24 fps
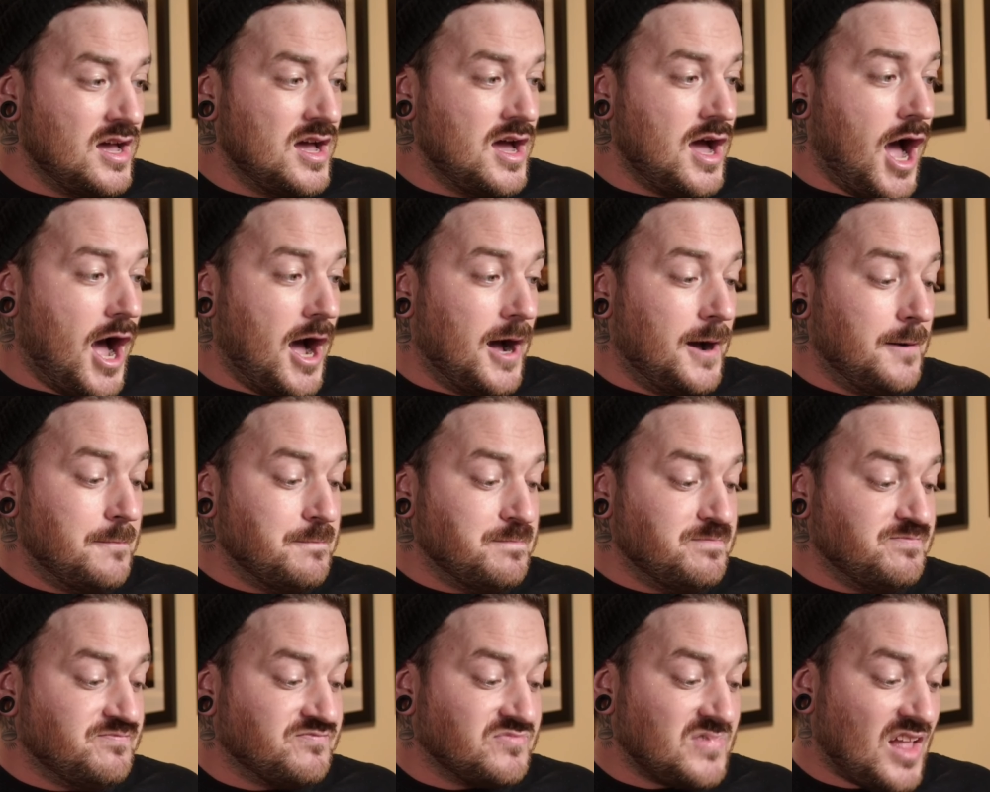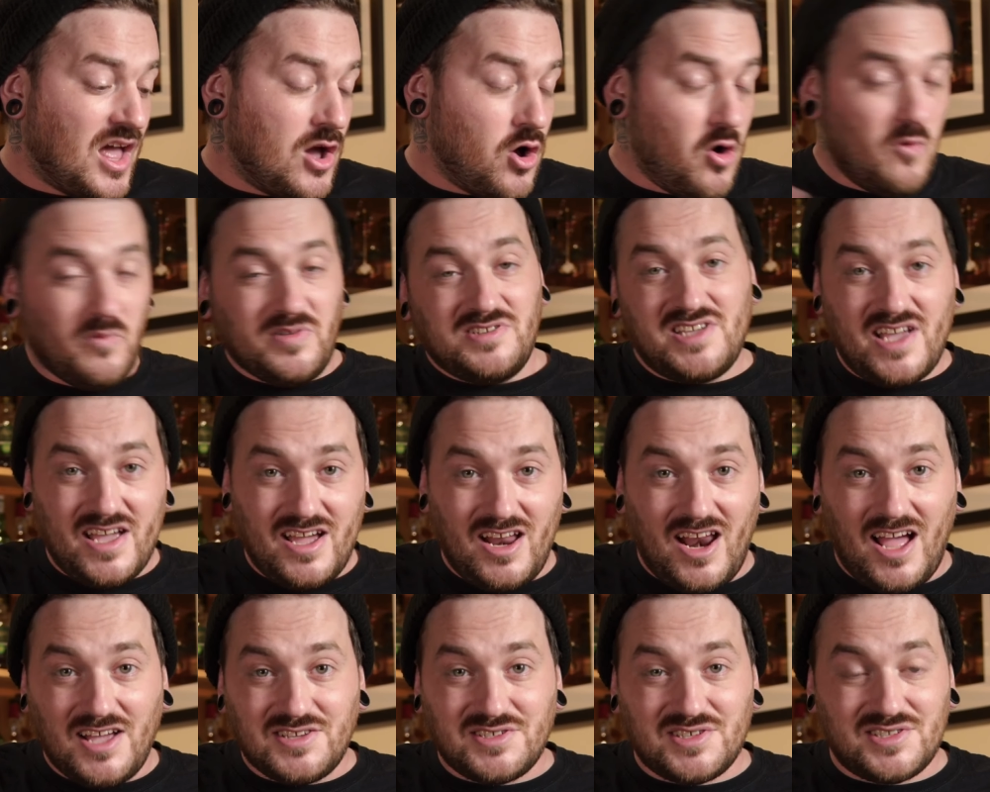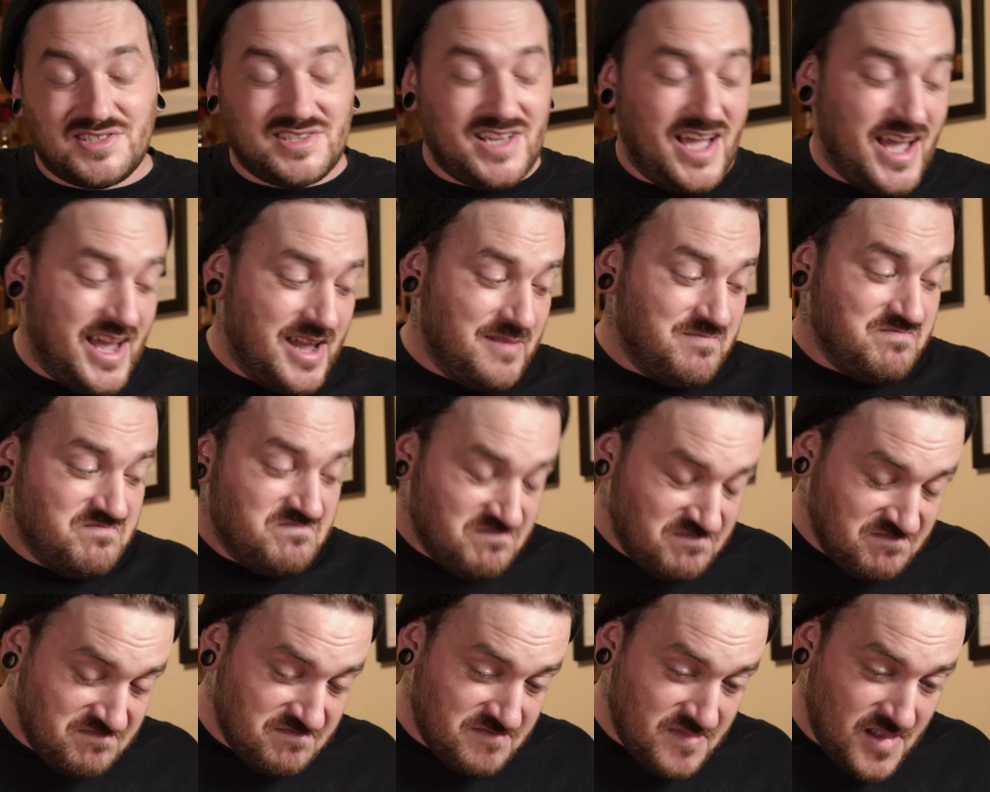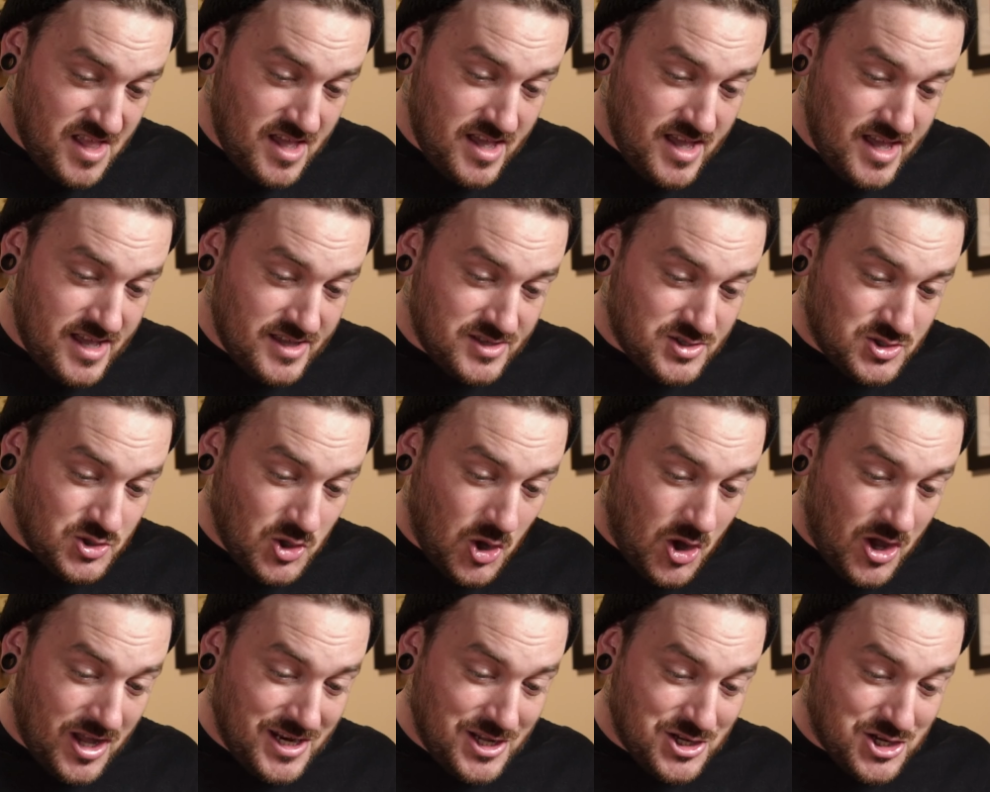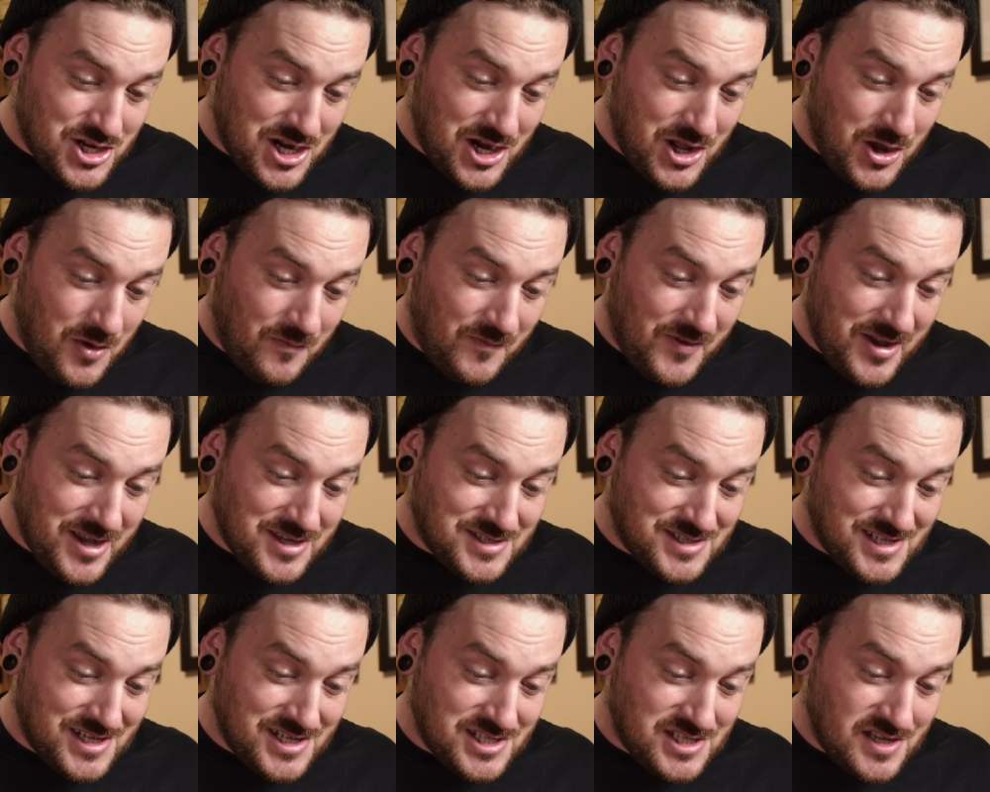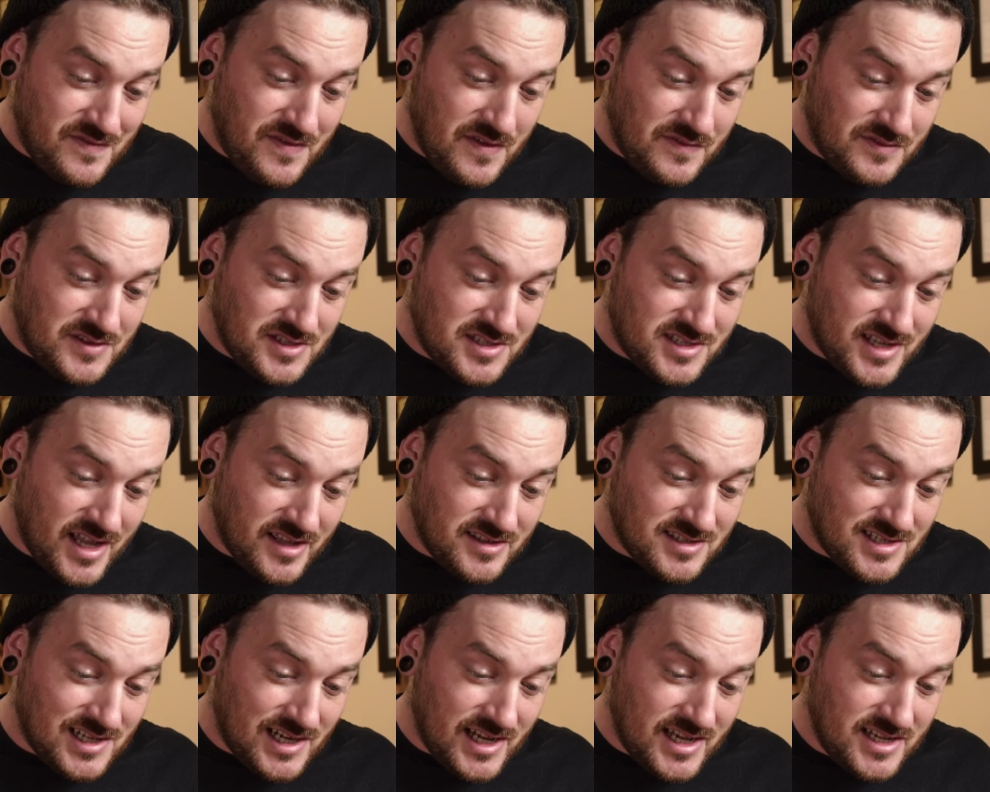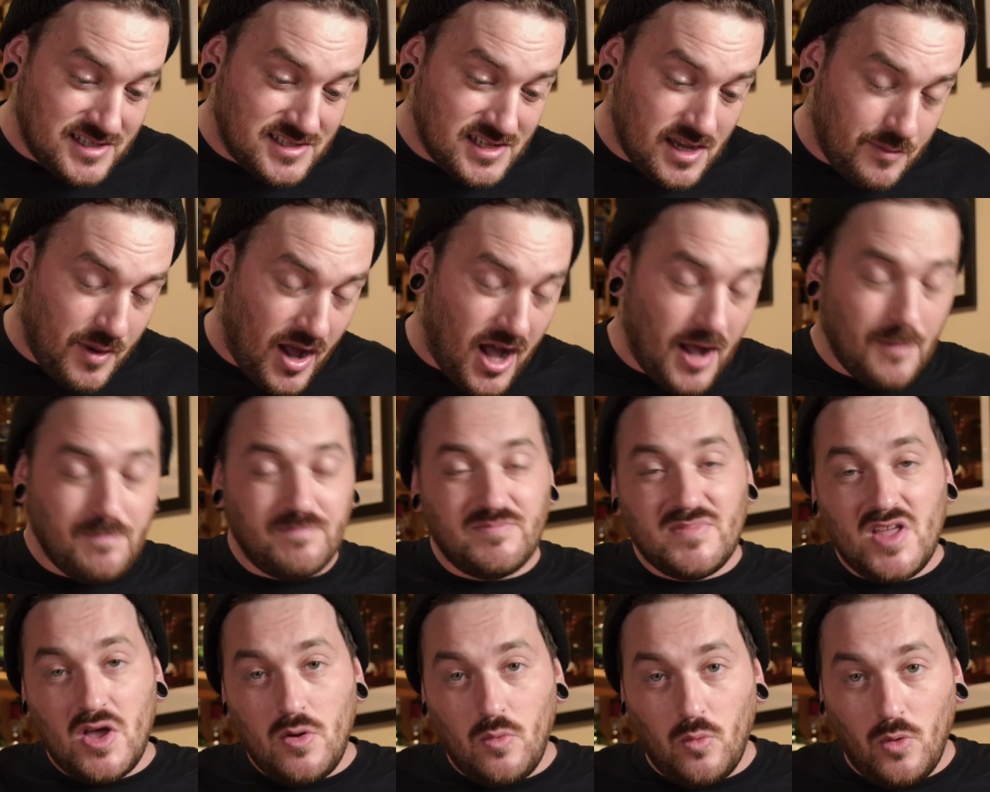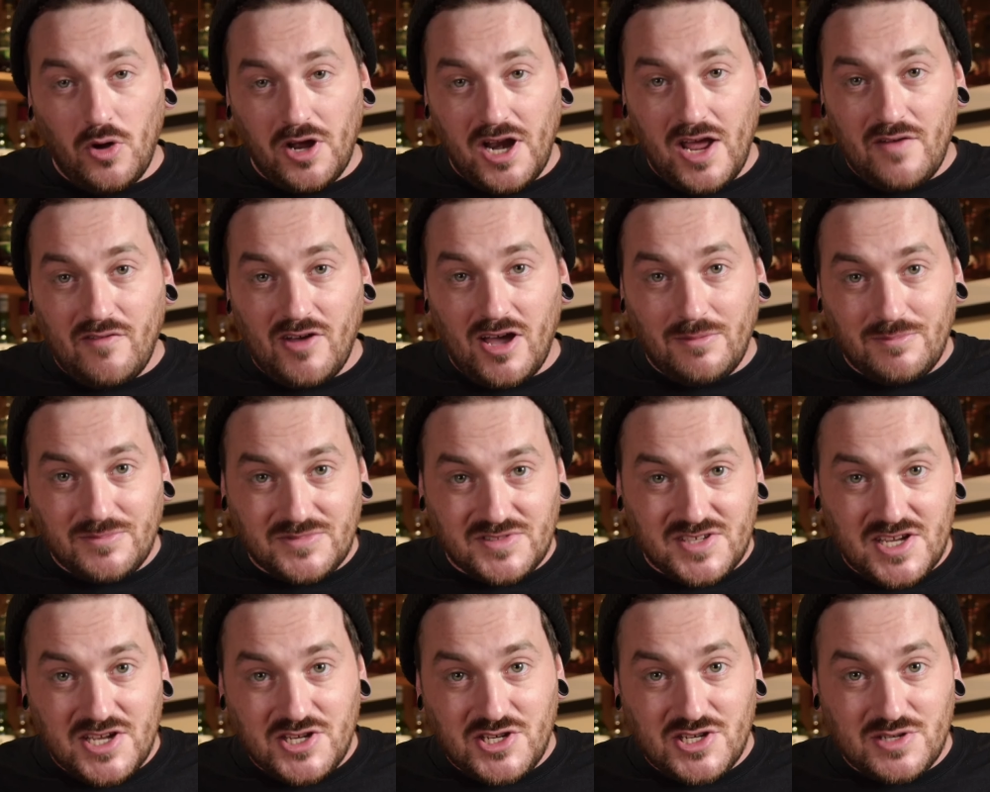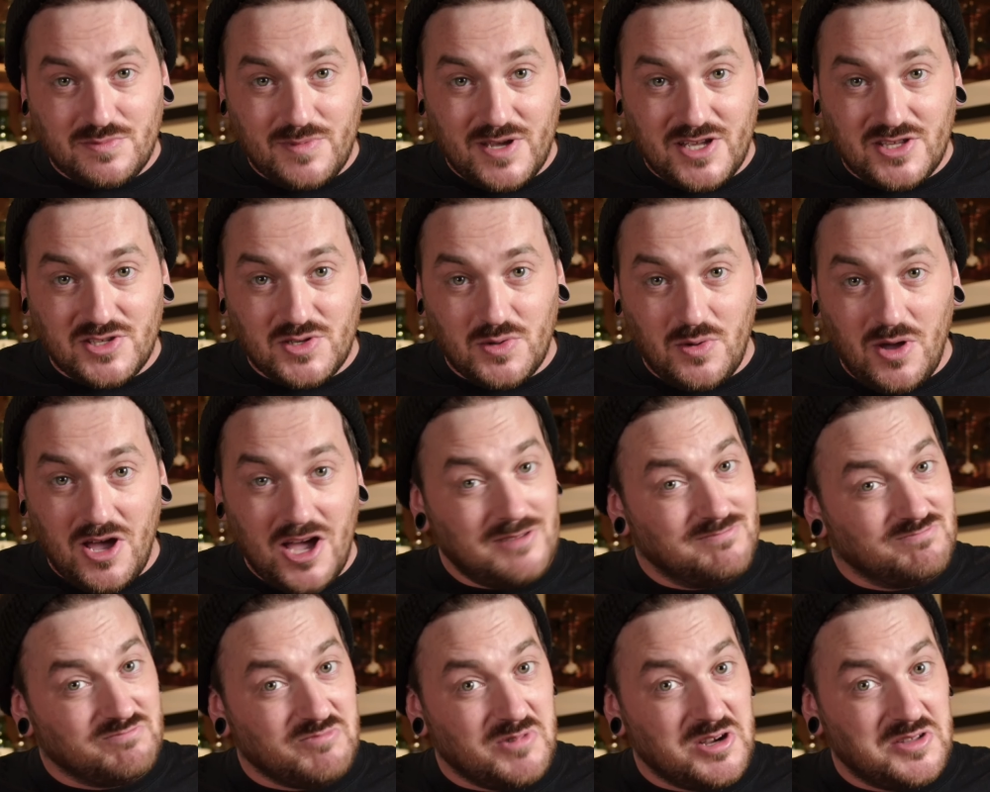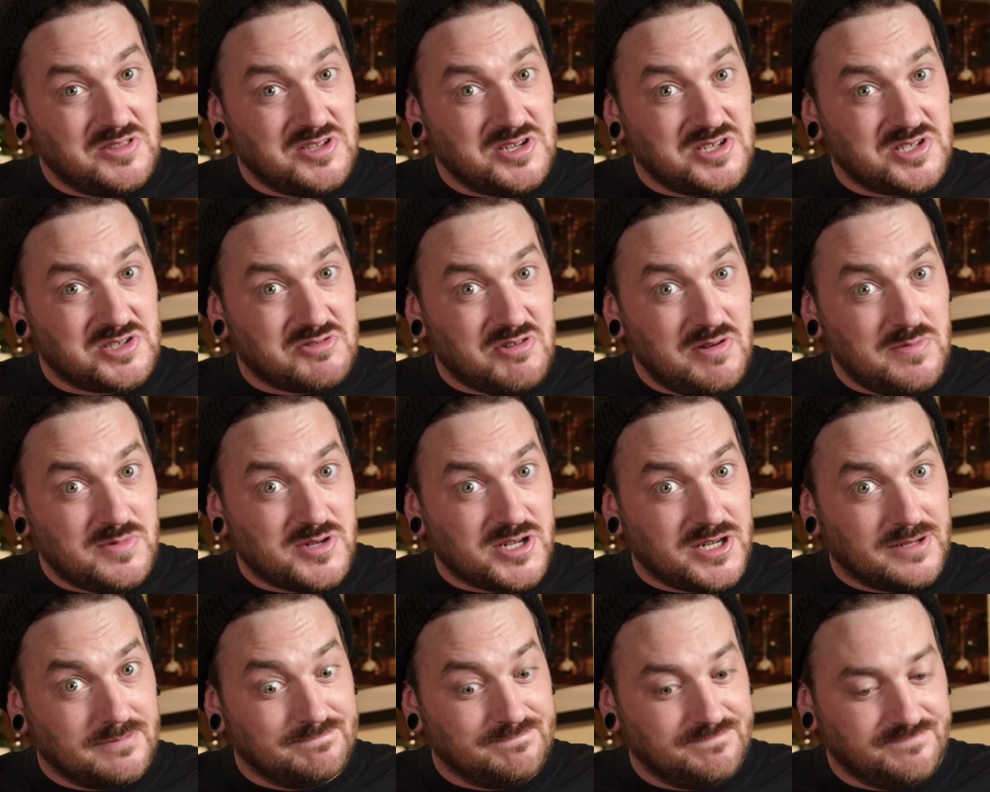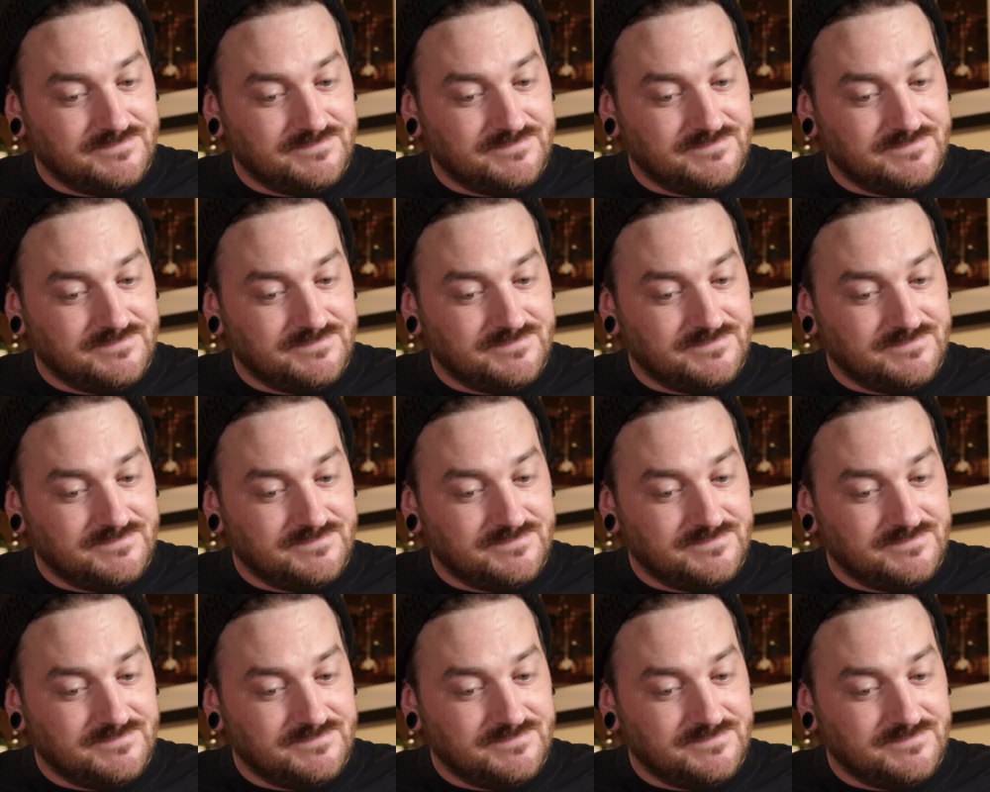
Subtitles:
Obviously, as I say, it's not initially obvious that it's a 50 centilitre, but whatever, teaches me to read the description.